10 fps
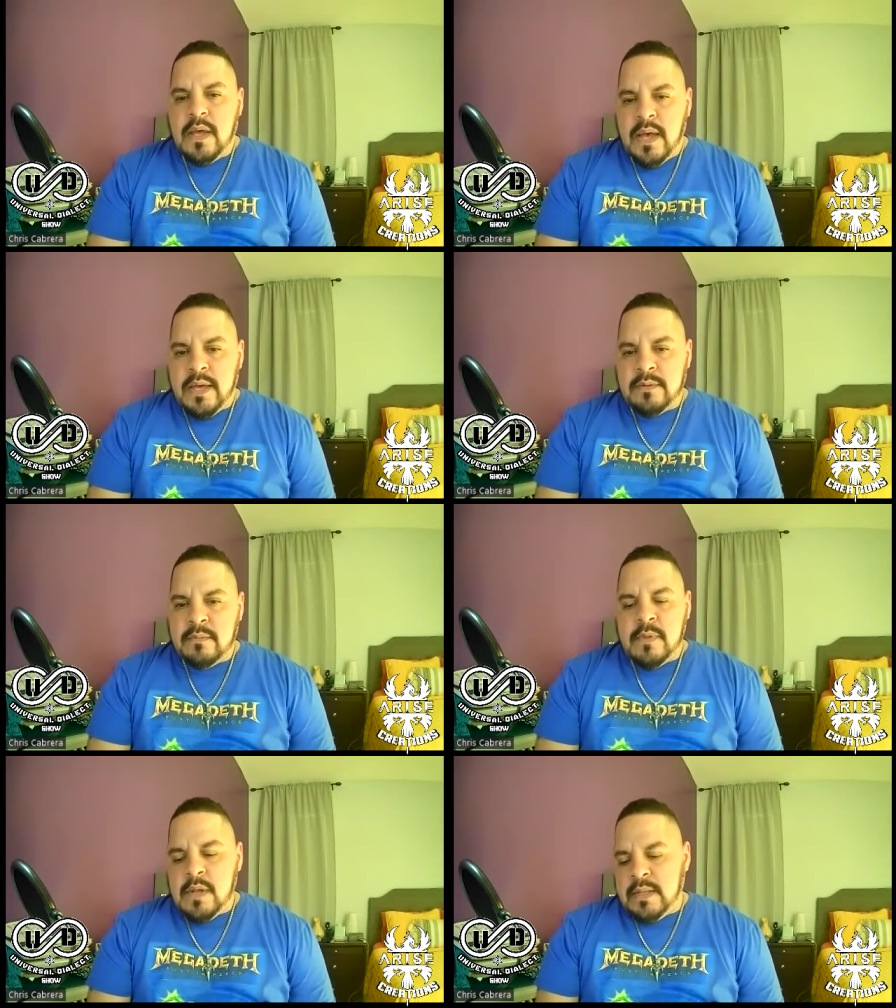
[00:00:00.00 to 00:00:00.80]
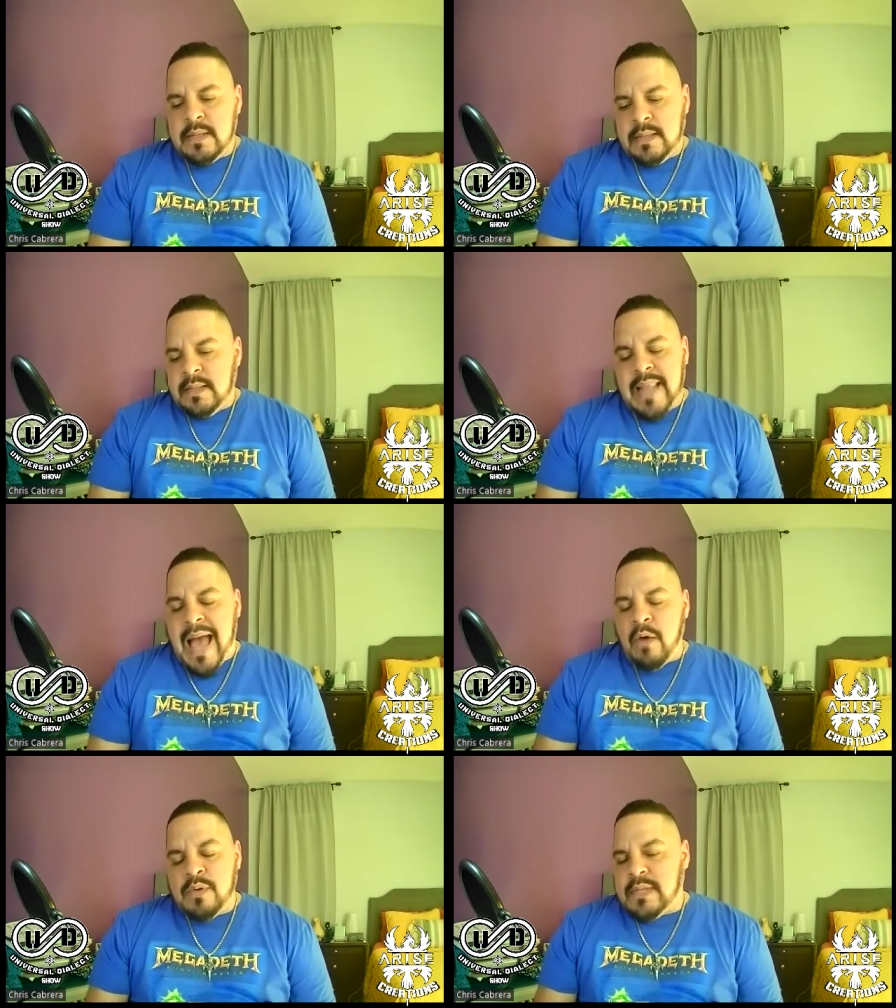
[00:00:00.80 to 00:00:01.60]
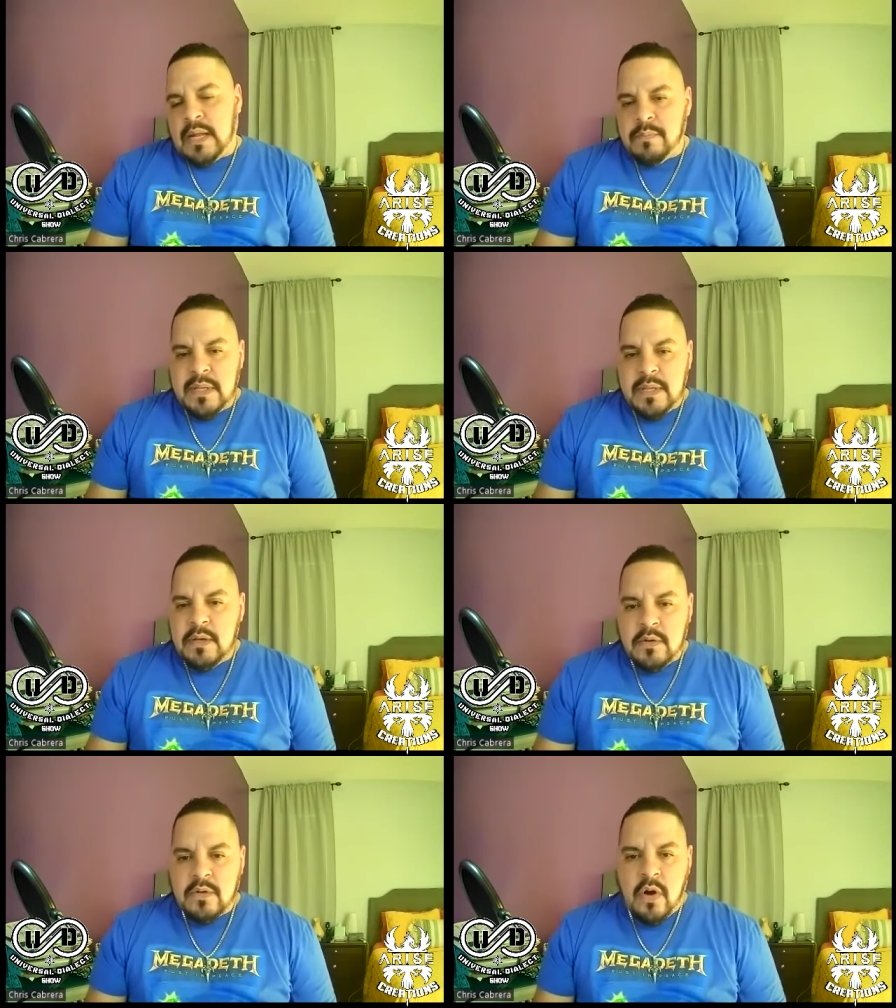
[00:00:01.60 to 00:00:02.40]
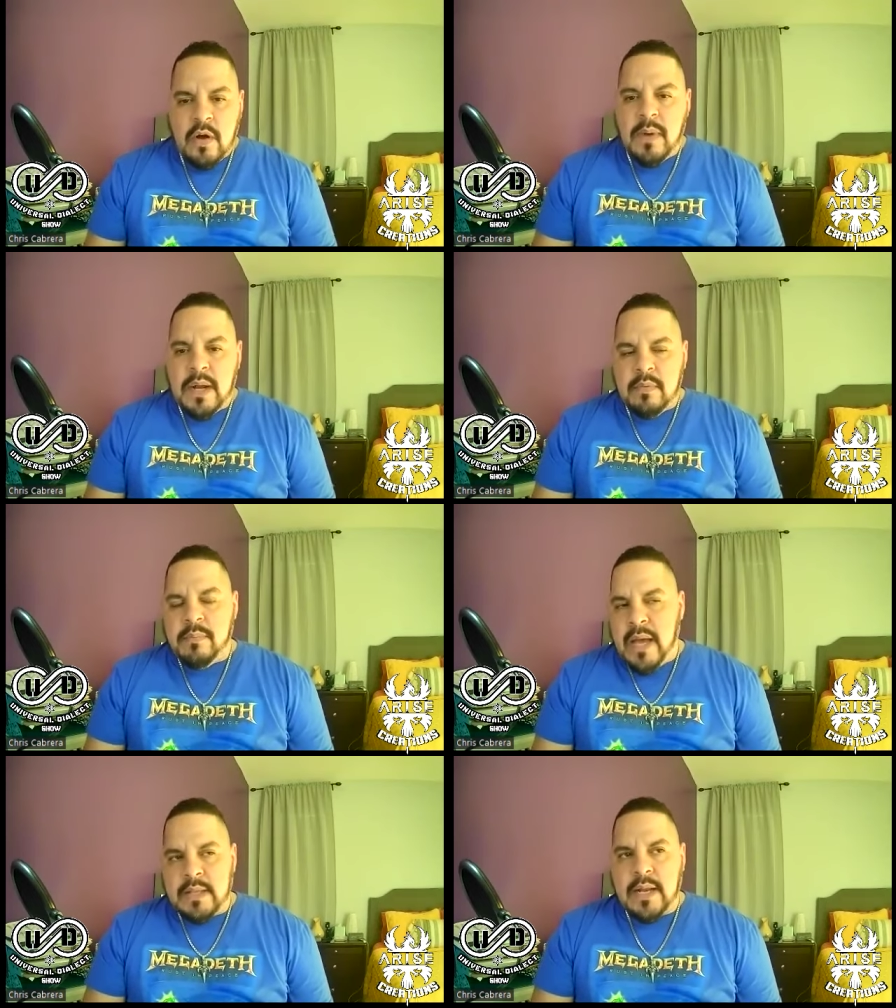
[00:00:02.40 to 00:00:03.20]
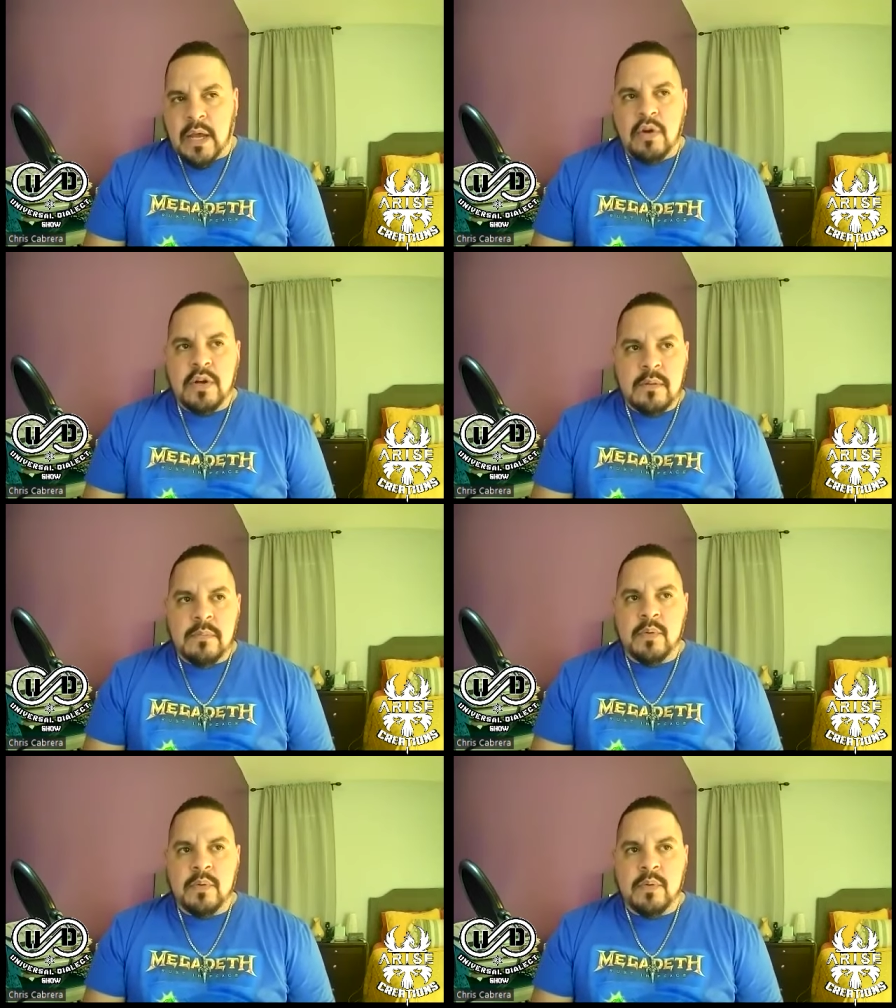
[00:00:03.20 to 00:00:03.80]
and now it's not a big deal to talk about it, but back then I couldn't.